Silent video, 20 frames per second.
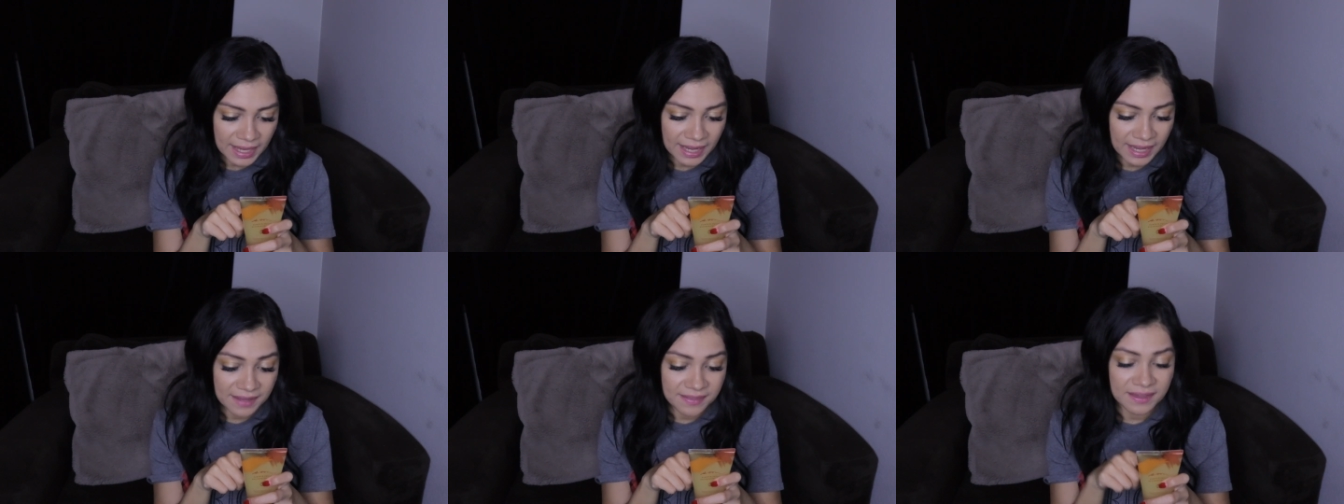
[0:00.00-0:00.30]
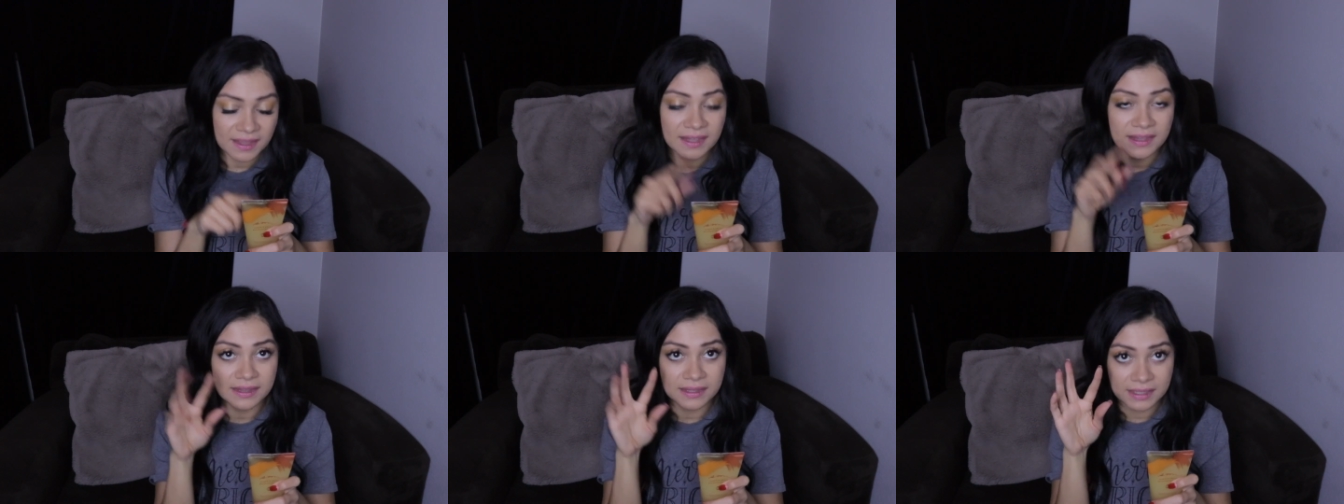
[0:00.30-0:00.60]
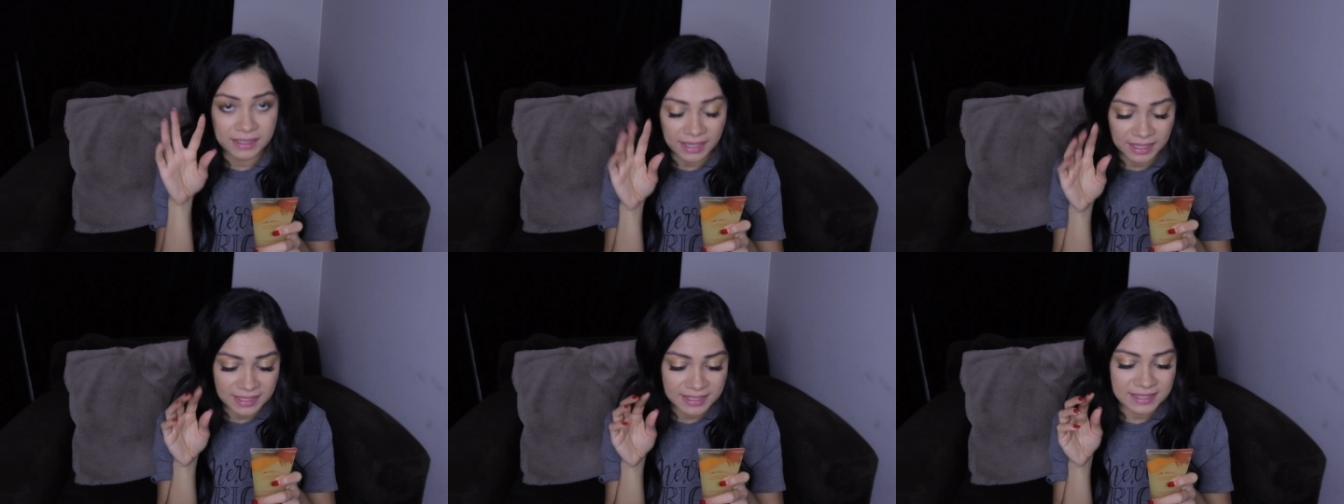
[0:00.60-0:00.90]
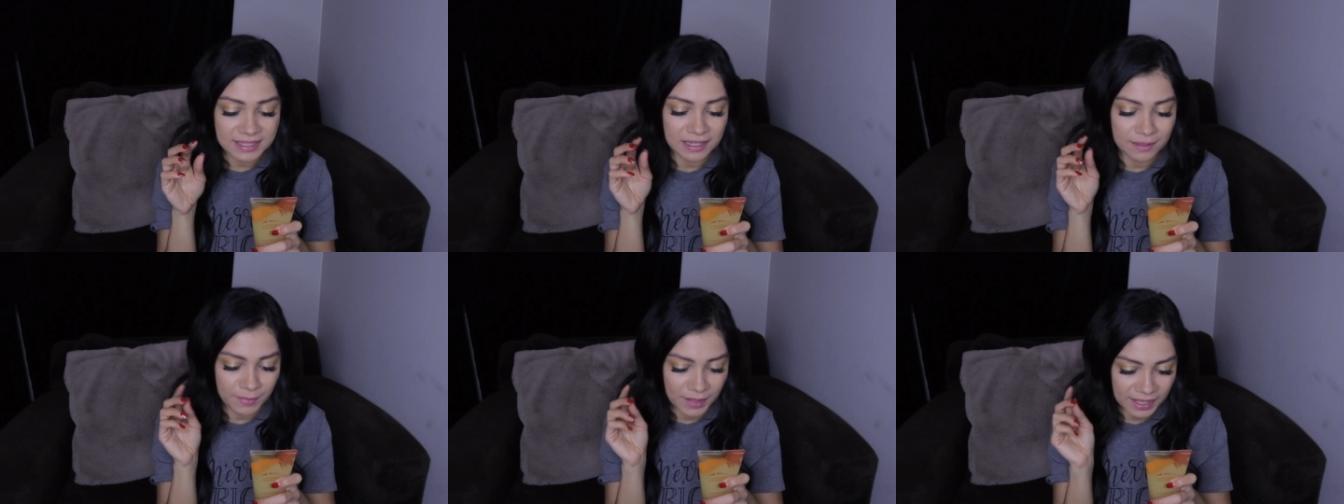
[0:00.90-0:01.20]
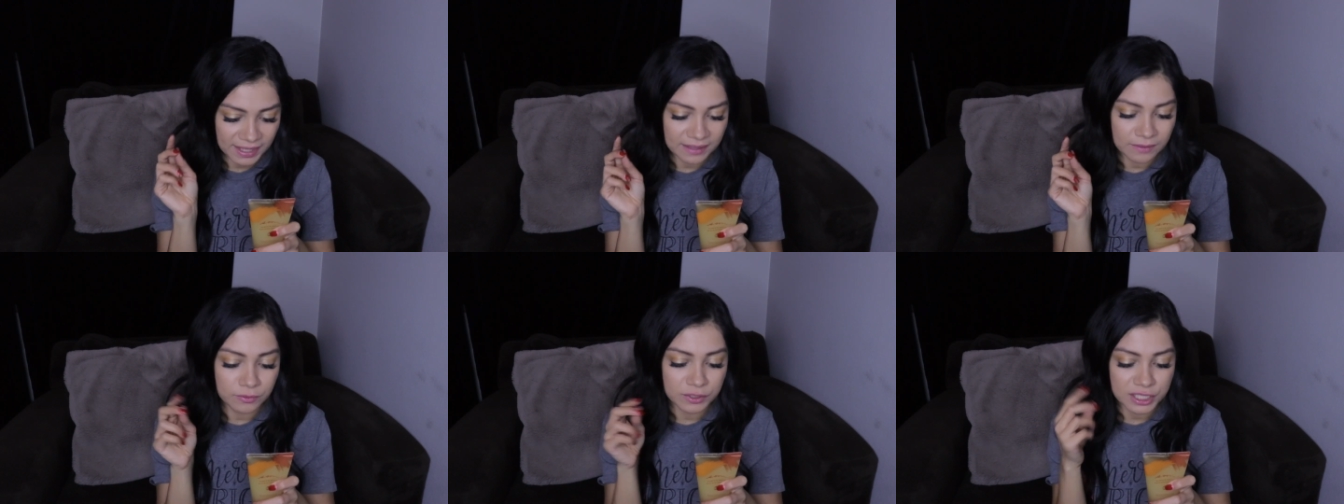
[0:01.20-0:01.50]
and then
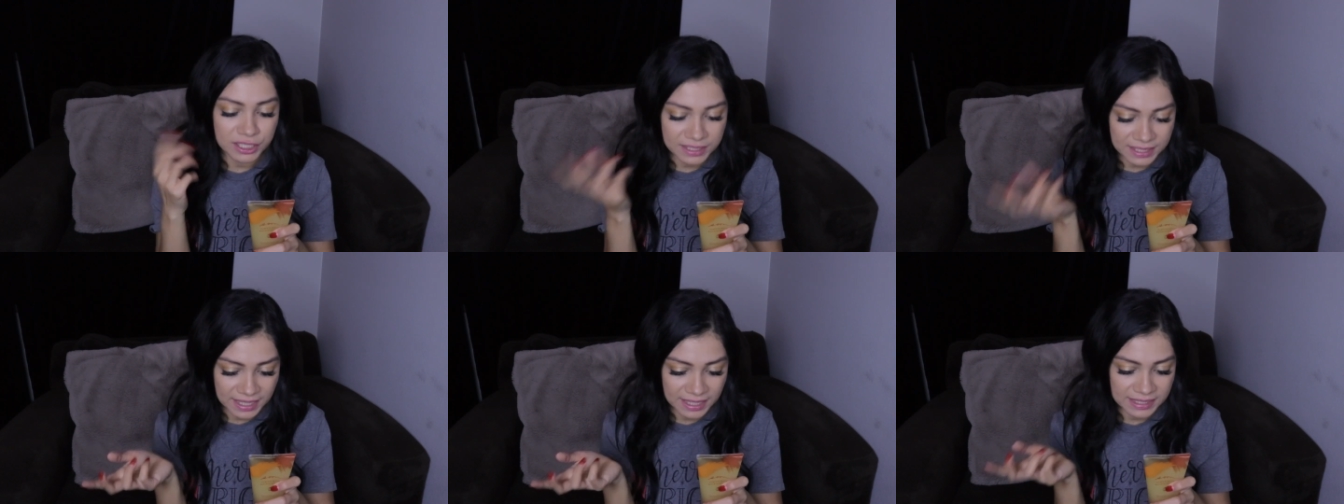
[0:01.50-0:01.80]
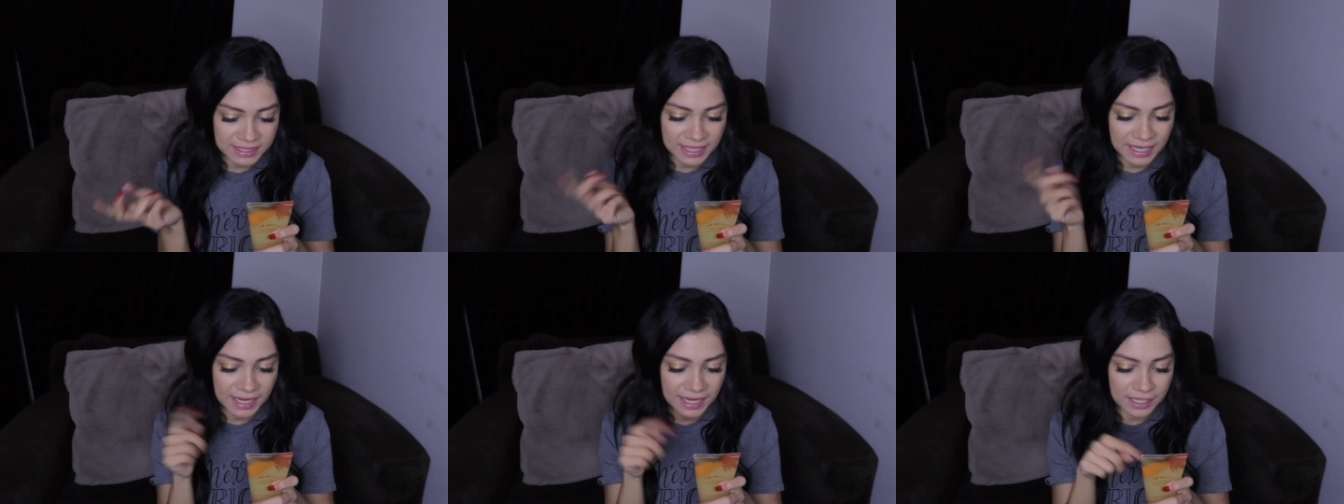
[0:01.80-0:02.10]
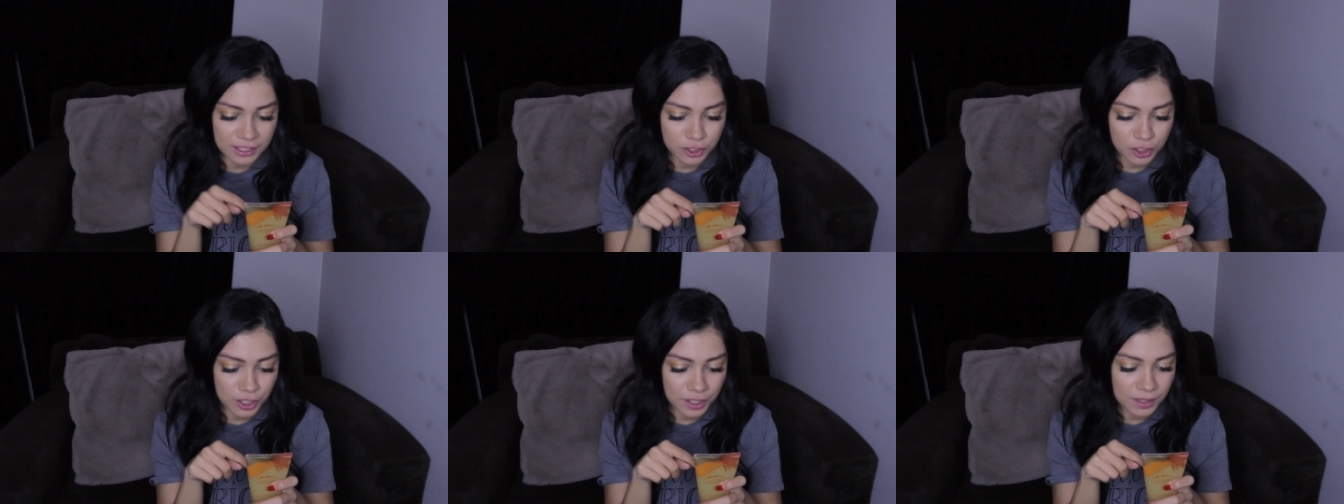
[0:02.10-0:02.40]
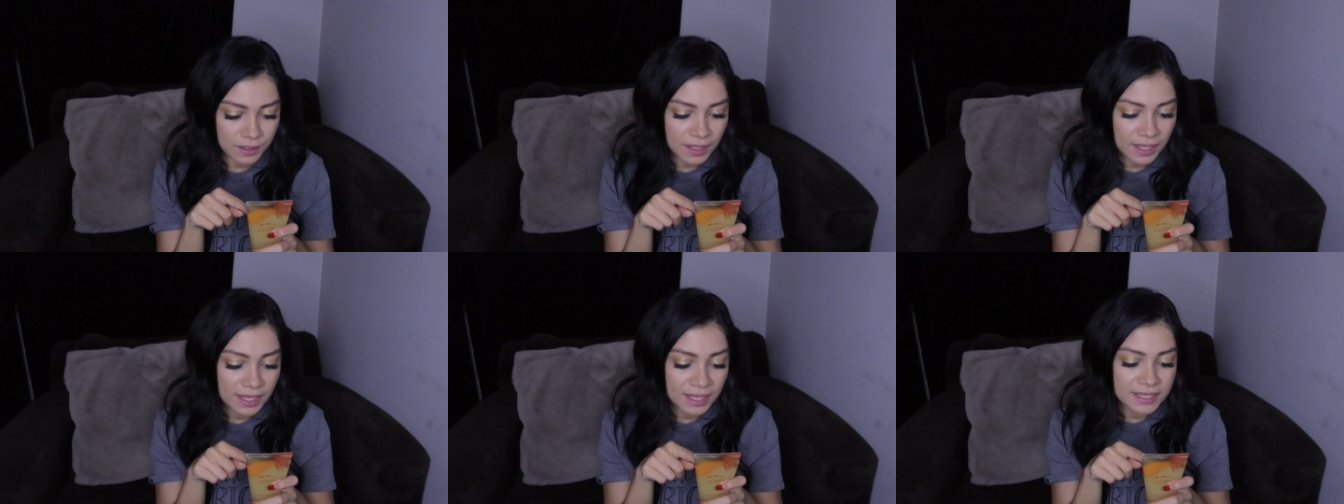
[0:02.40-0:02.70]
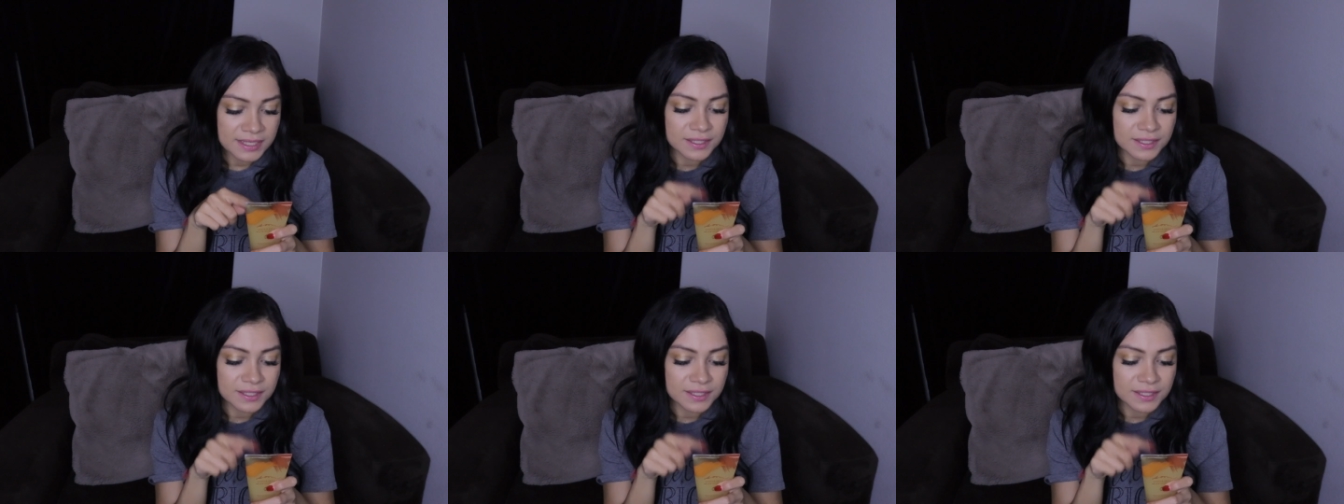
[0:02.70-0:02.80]
niacinamide, which is anti-aging.